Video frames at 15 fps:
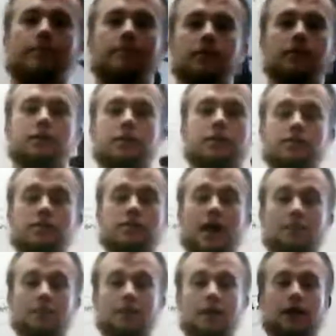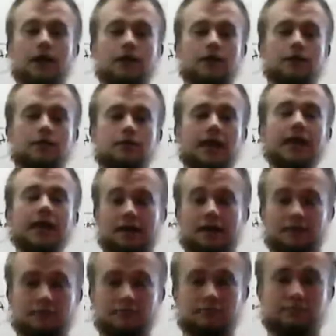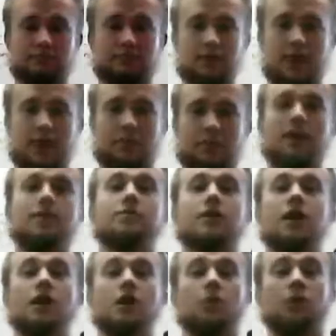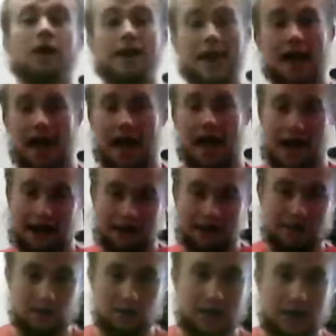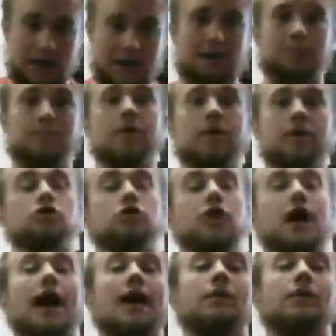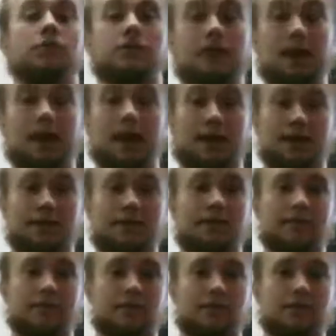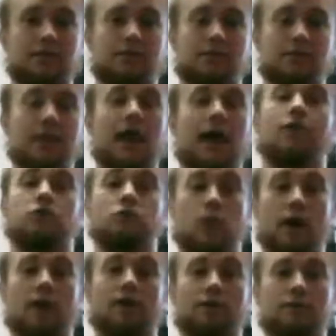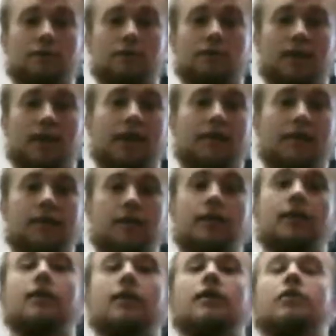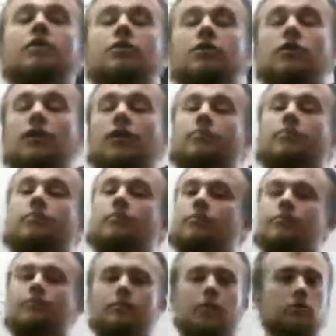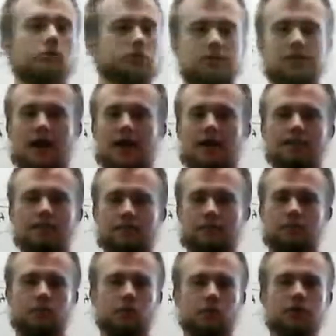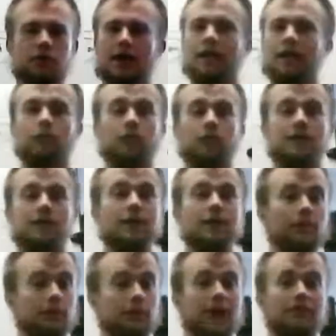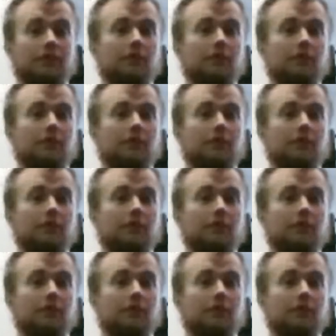does not mean take it. It means we're going to add it to your diet because you're not able to get it elsewhere, okay? Most of the time, we typically have enough